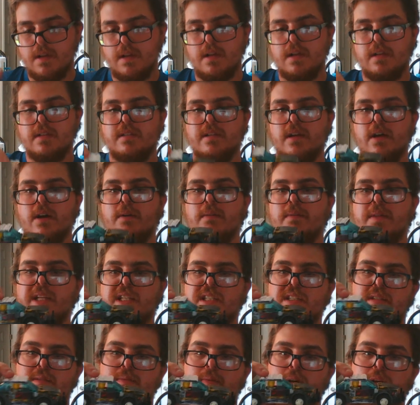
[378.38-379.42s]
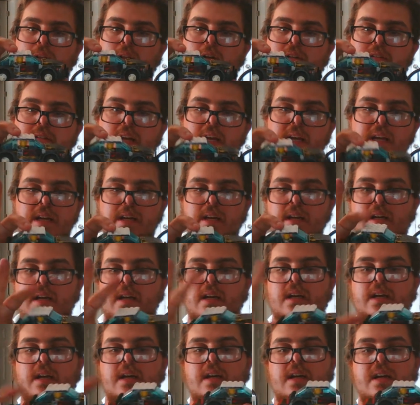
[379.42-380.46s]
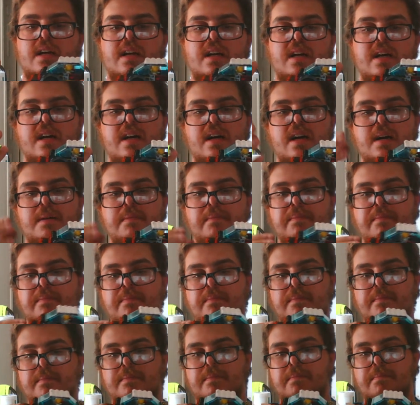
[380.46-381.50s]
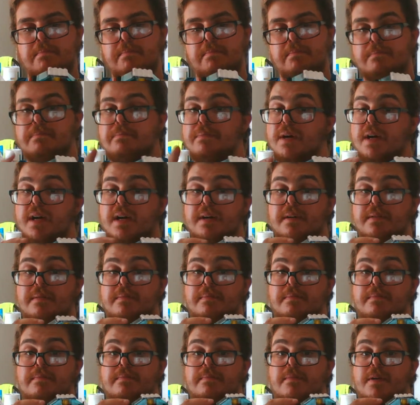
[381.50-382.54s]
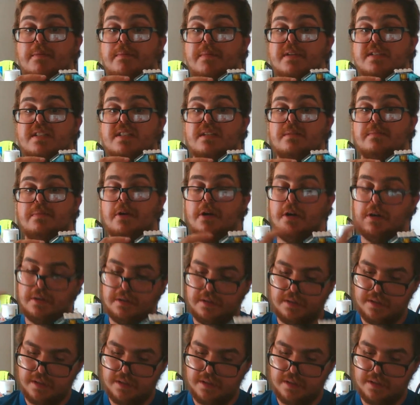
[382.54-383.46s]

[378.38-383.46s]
So this is what it looks like. But we're missing a part.